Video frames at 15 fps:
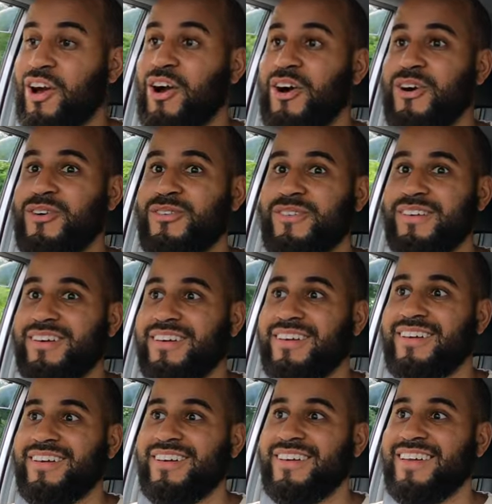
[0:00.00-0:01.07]
go.
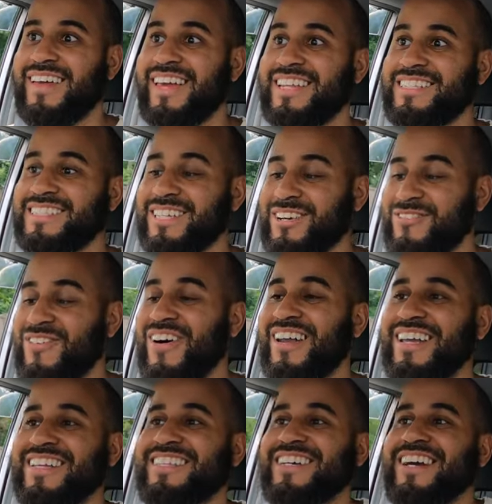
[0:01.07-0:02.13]
It's still
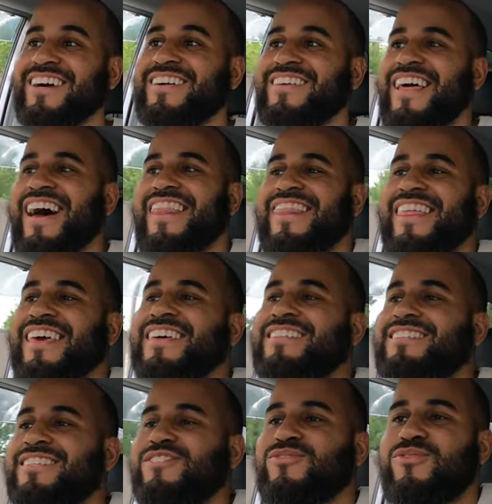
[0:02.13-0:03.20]
wanting to go. Now
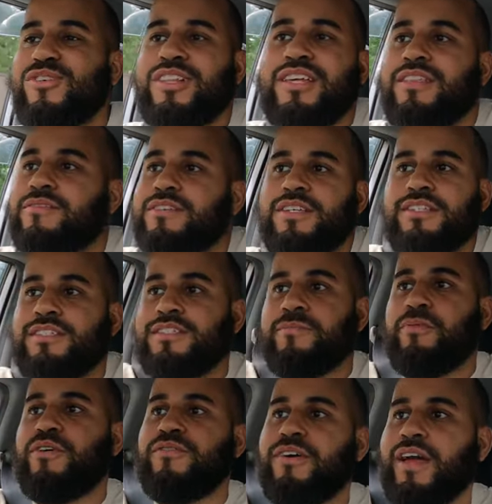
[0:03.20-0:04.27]
this is really the, this is
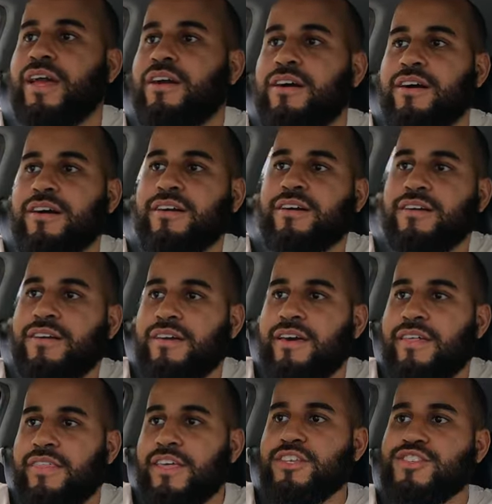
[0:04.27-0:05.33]
the perfect K car.
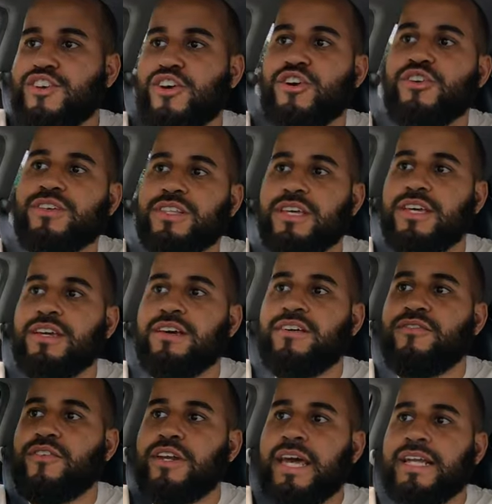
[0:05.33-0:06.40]
This currently
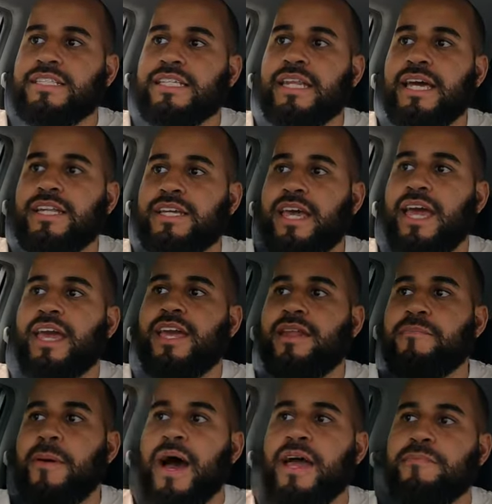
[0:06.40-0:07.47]
for
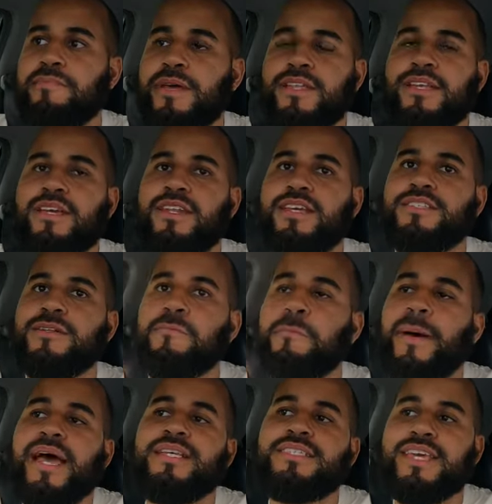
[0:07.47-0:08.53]
1998, in my opinion, is the
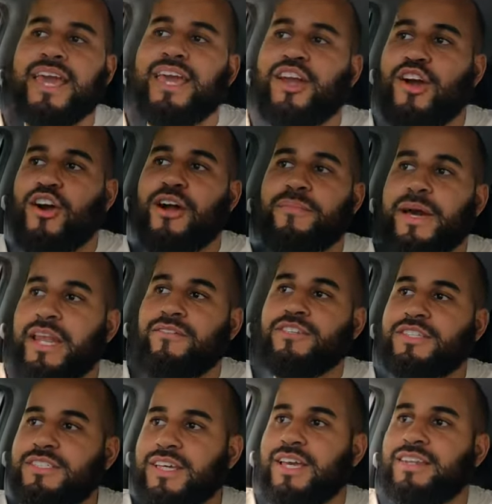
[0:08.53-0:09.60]
best K car. I'm not
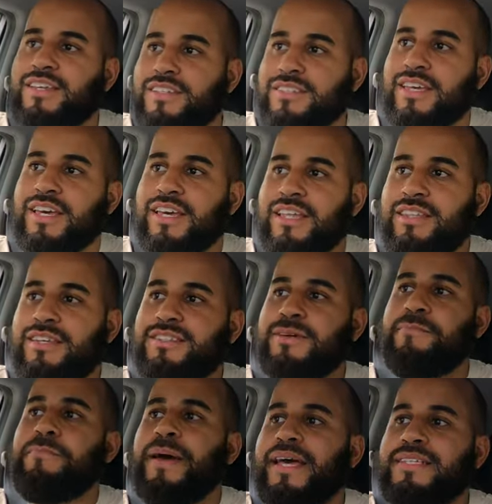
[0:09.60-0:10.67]
even just saying this. This is
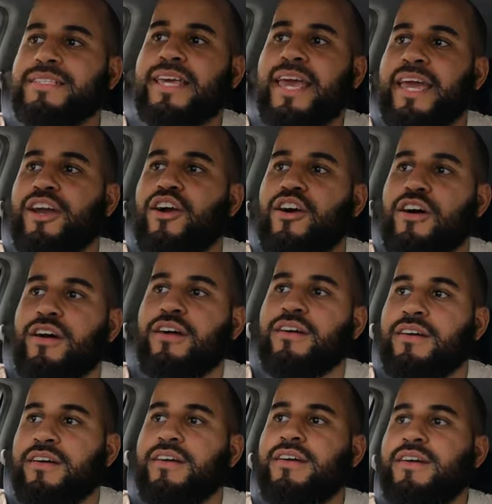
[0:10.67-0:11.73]
the best K car